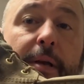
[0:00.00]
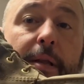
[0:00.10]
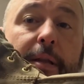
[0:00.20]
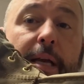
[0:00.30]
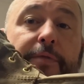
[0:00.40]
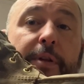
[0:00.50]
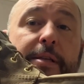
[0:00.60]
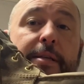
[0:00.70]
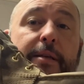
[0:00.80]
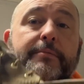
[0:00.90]
thanks for
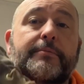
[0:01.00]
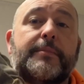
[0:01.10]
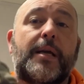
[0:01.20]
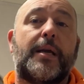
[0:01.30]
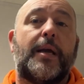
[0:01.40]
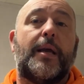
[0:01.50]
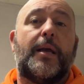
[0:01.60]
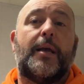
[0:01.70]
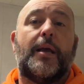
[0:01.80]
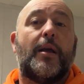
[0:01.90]
listening.
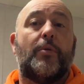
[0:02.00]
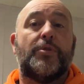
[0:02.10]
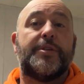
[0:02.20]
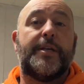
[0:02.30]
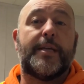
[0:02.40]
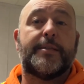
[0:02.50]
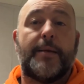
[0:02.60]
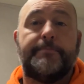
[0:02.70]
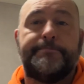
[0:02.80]
We'll see you next time.